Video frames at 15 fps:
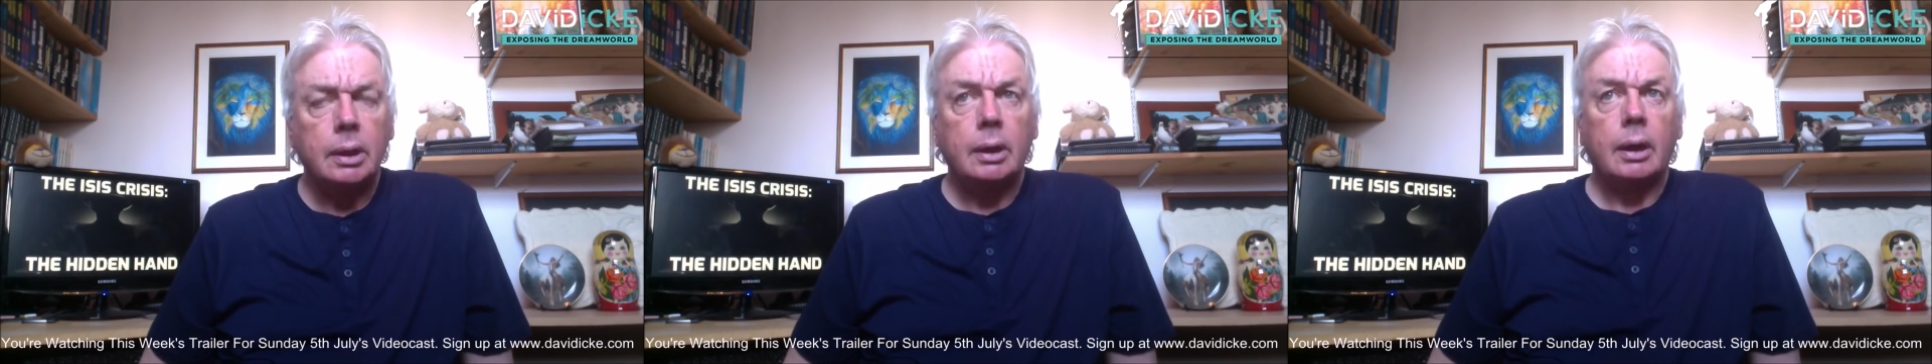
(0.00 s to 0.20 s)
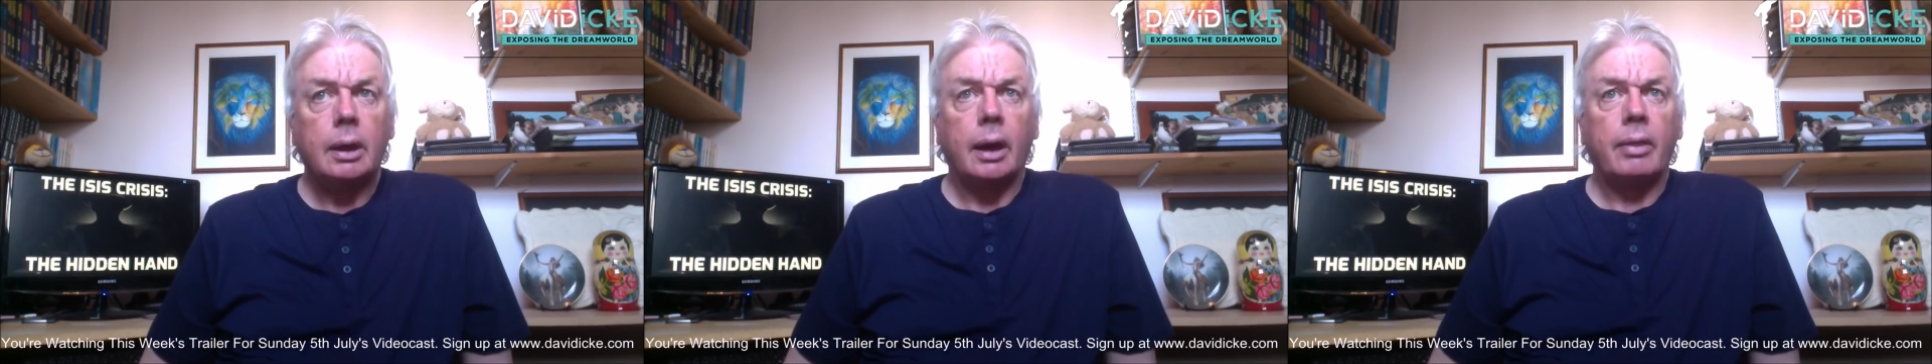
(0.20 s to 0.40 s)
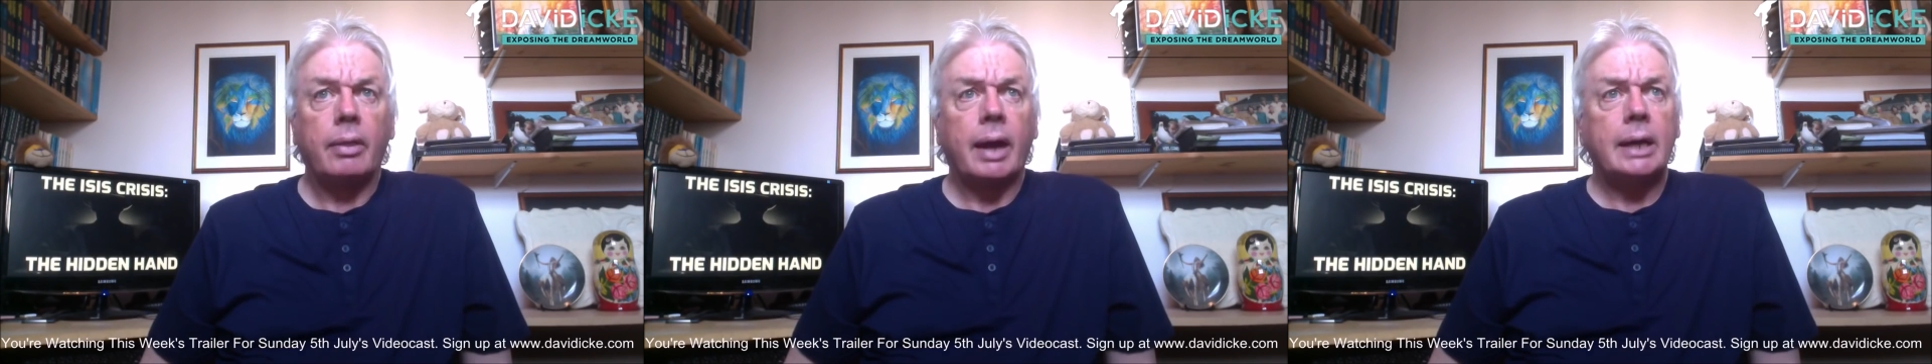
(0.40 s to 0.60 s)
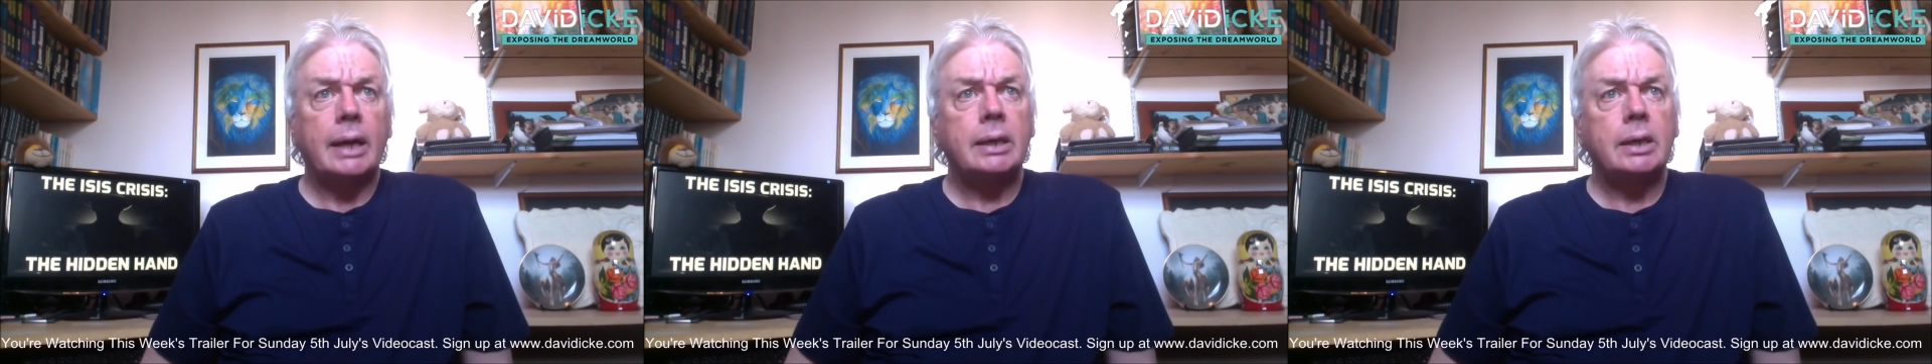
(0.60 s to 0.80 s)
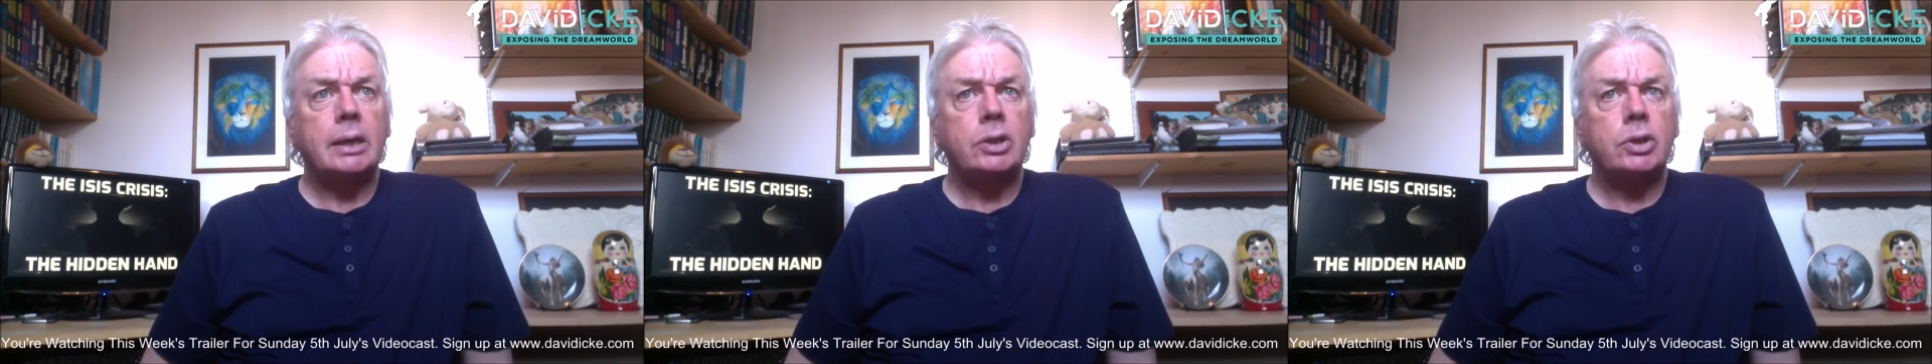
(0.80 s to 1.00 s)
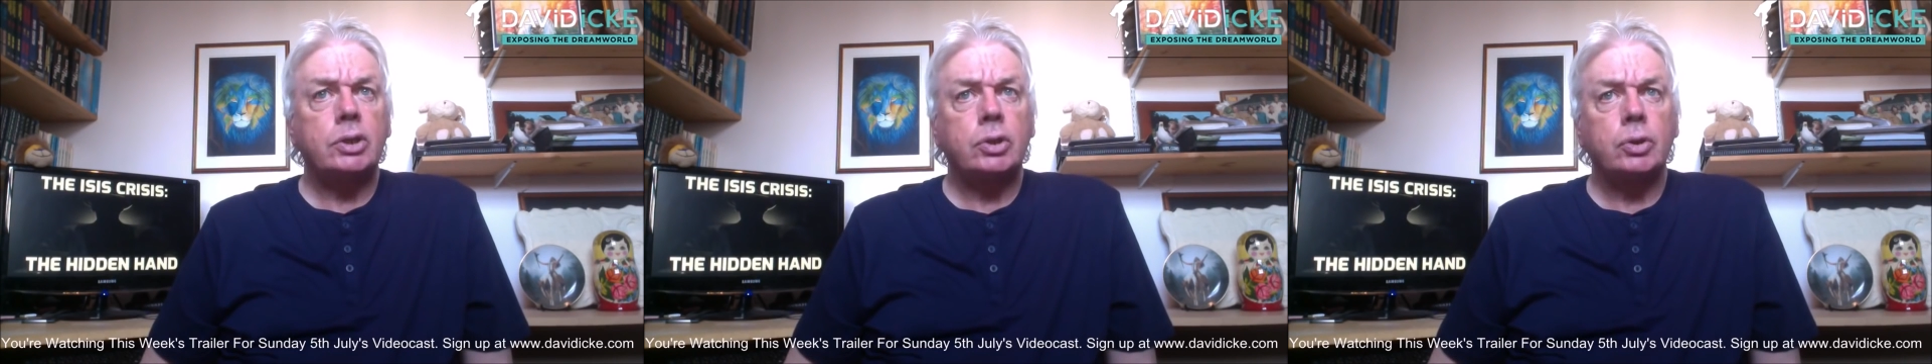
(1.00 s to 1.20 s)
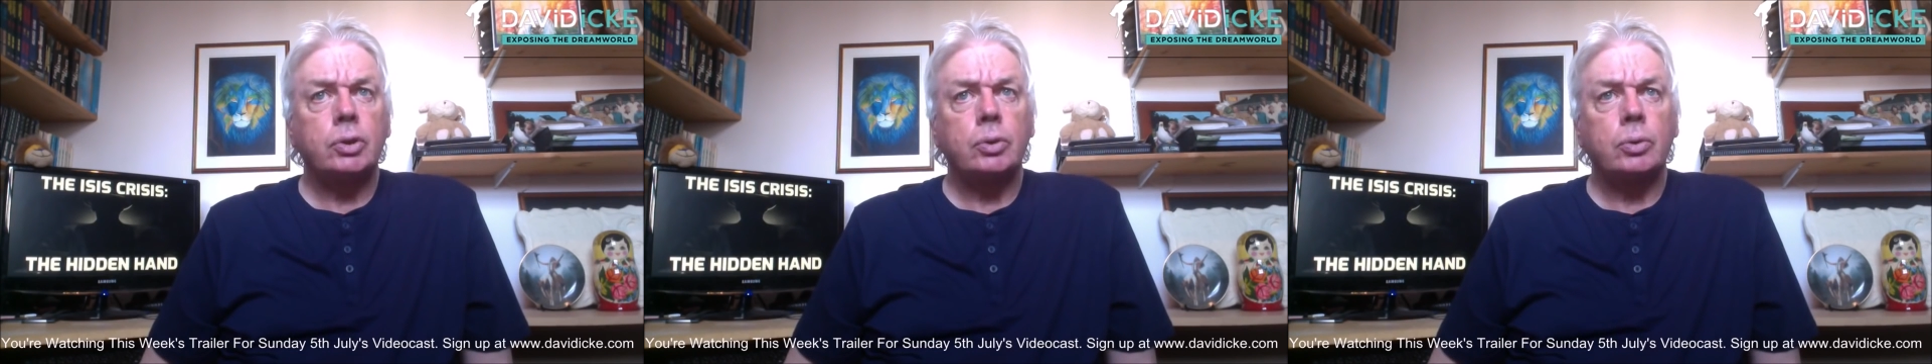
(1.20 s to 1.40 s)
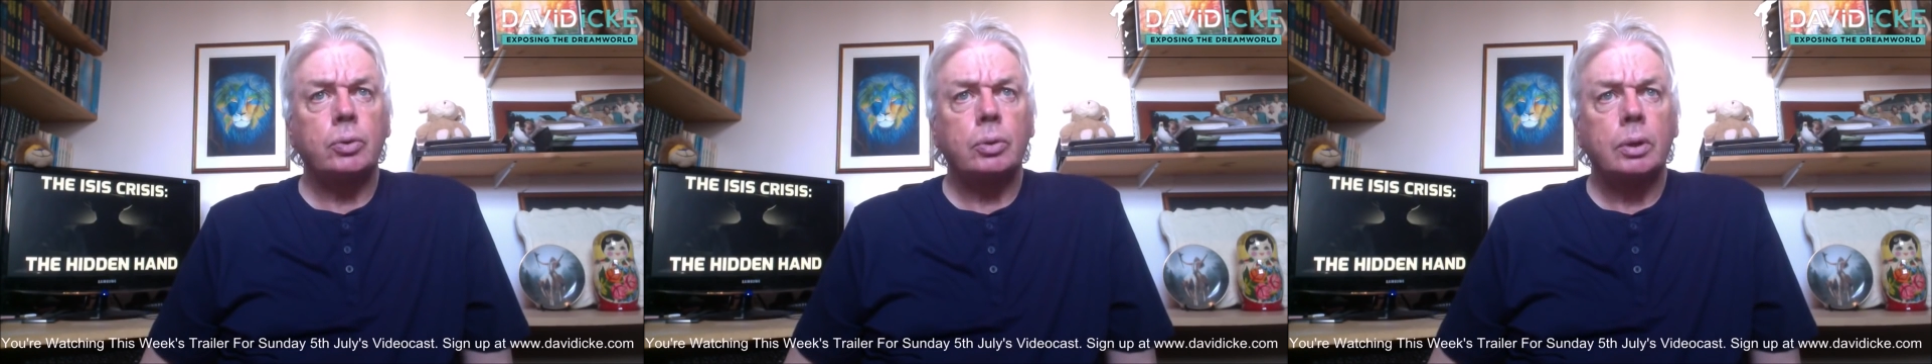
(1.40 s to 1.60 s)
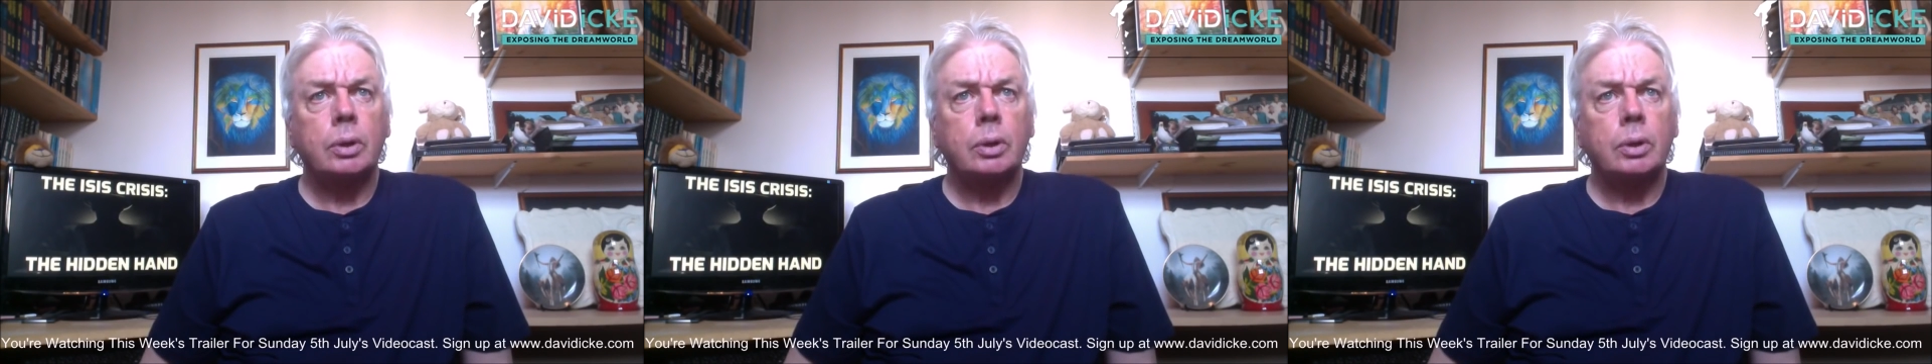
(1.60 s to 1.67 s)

And that is to